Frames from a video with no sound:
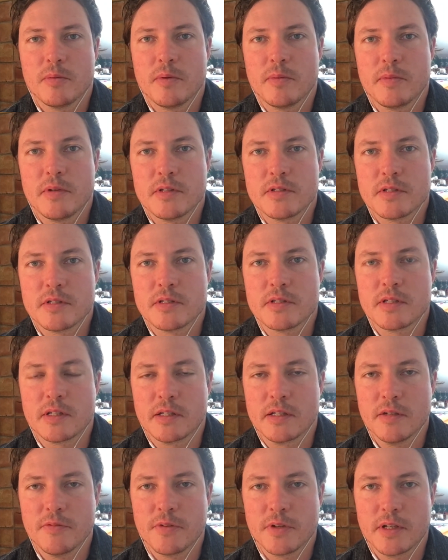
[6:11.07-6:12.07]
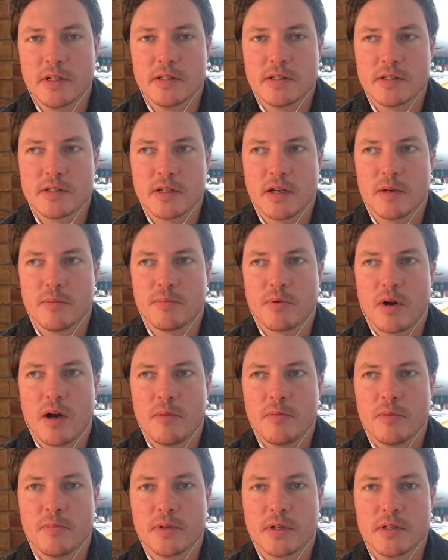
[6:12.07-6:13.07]
I mean, it's a significant design
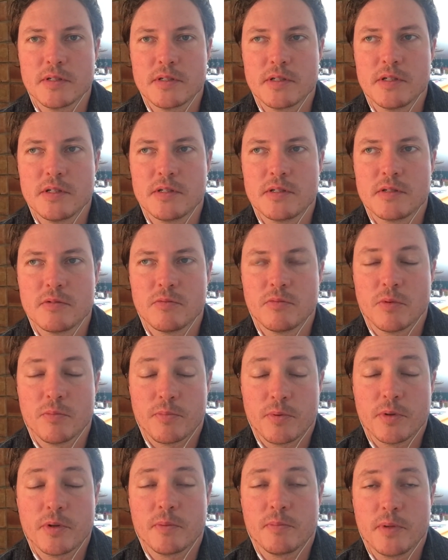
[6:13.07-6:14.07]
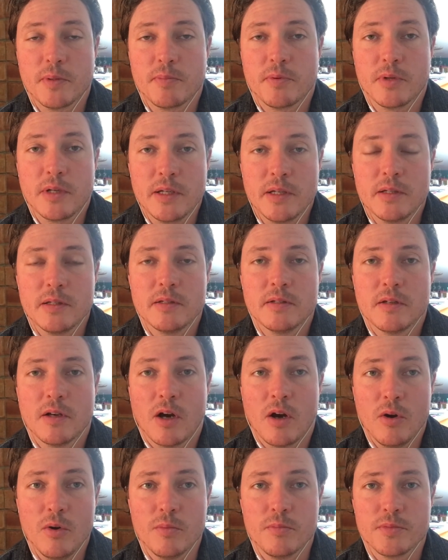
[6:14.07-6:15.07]
problem because we're putting people in
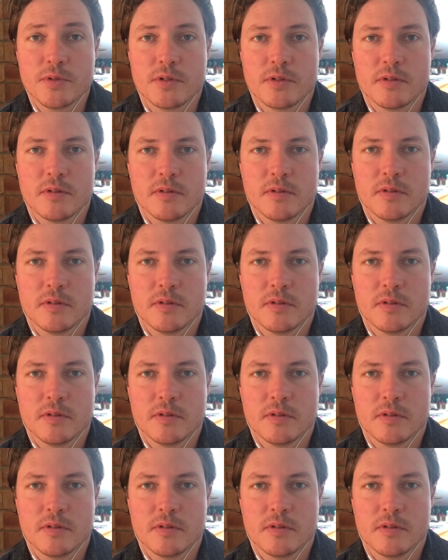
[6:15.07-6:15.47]
homes,